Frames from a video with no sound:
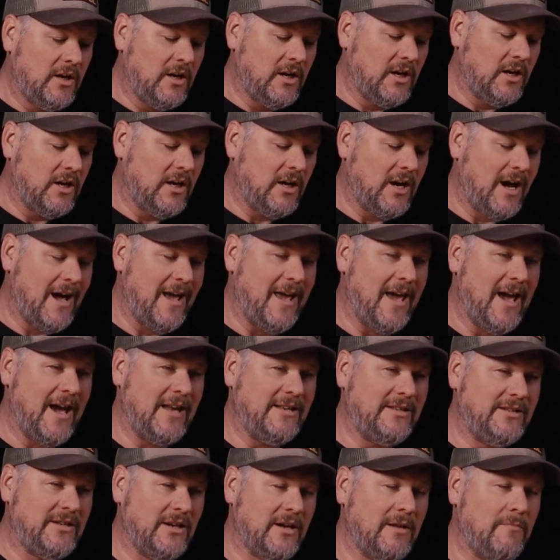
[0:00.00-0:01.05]
I
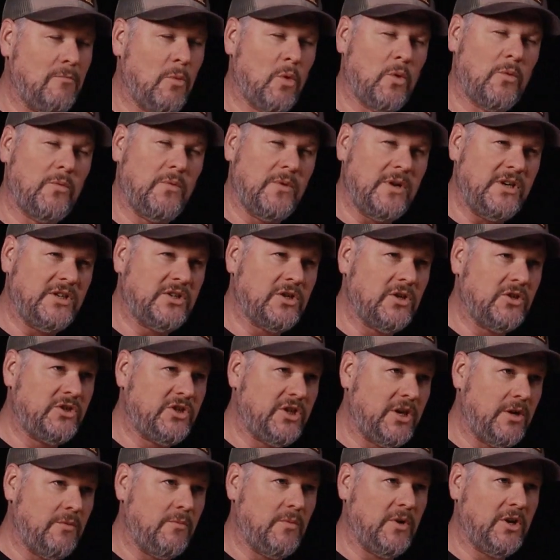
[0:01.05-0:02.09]
had done more
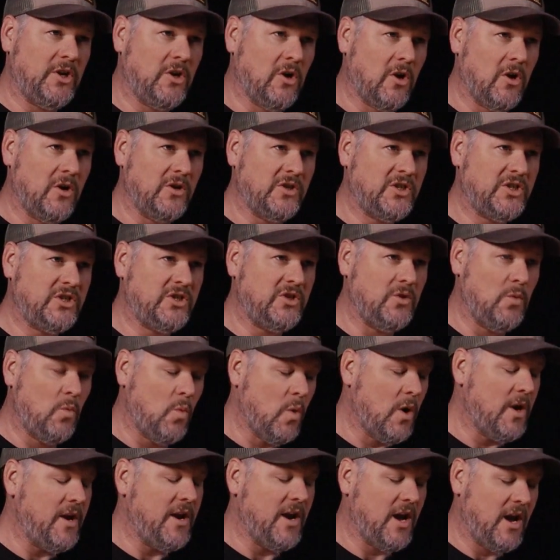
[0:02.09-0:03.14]
research in regards to
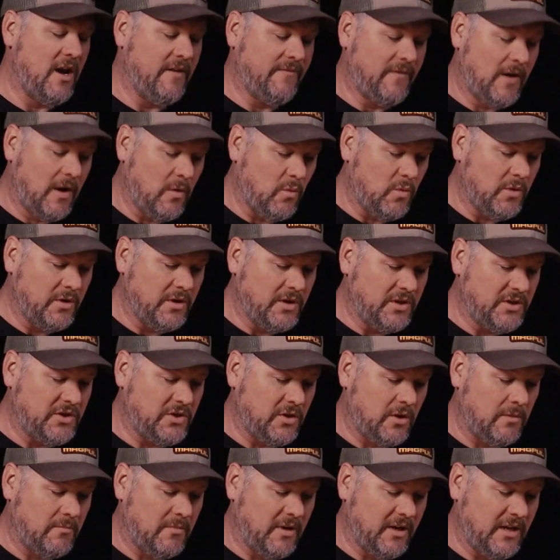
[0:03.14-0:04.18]
what knife I wanted to
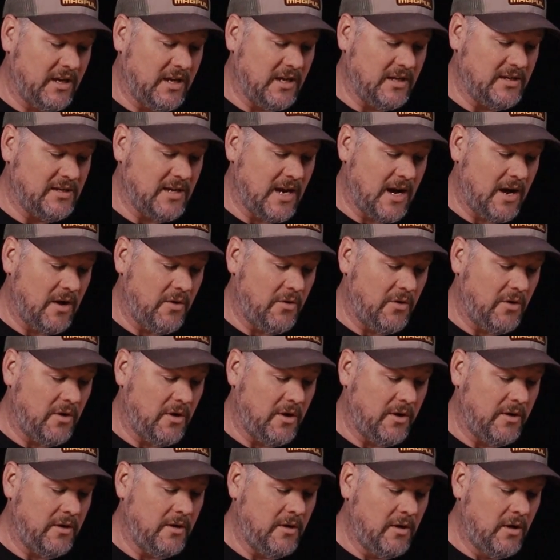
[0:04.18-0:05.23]
start my kids out
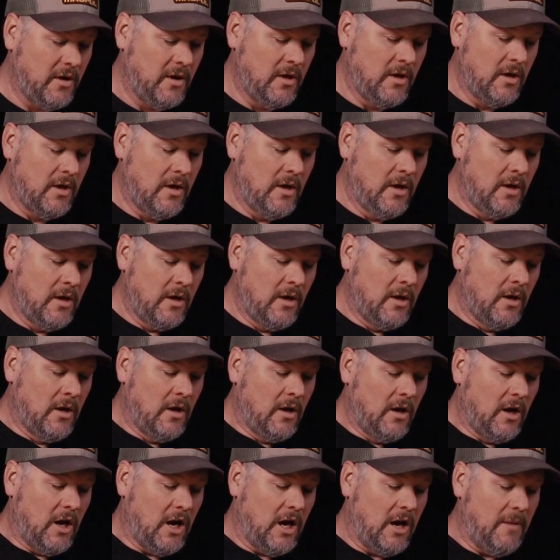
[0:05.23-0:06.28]

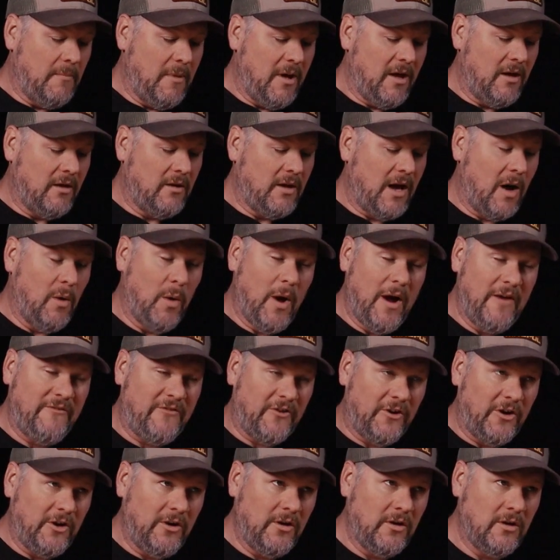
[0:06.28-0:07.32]
on.
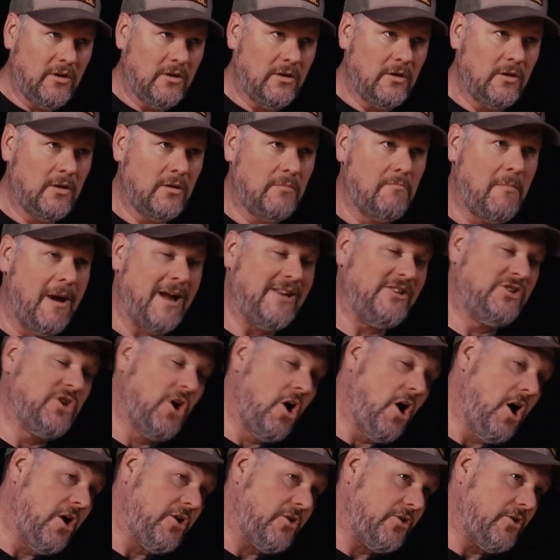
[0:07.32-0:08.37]
However, my
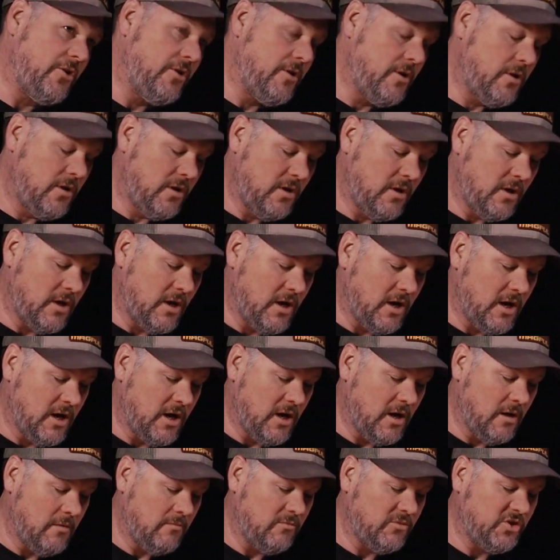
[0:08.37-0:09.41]
daughter,
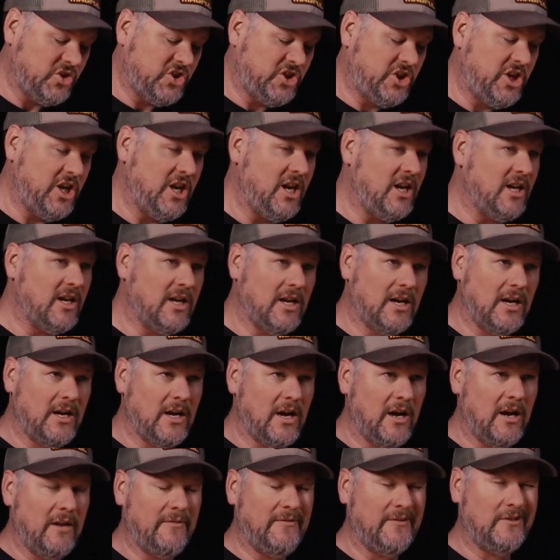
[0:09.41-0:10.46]
she didn't get a
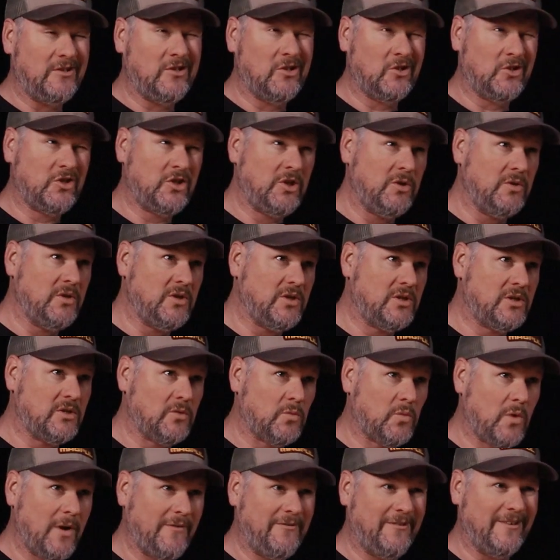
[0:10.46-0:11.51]
knife until she was
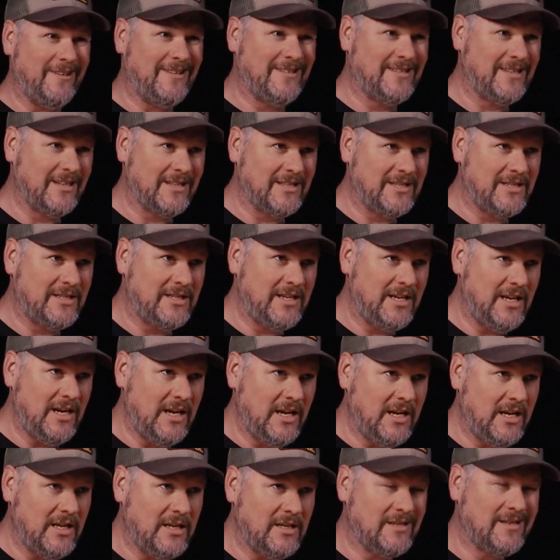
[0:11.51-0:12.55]
roughly
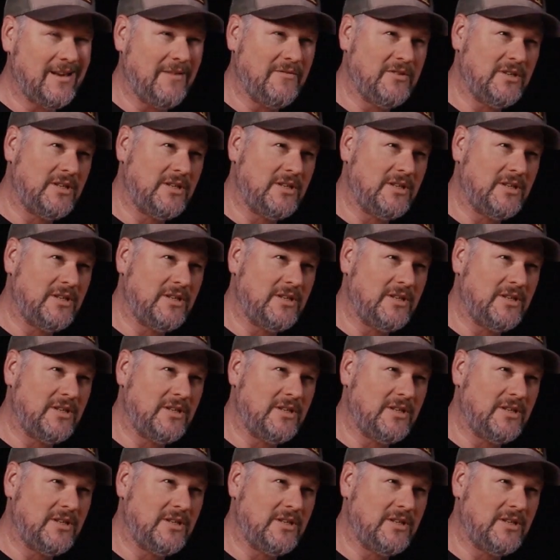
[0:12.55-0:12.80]
17.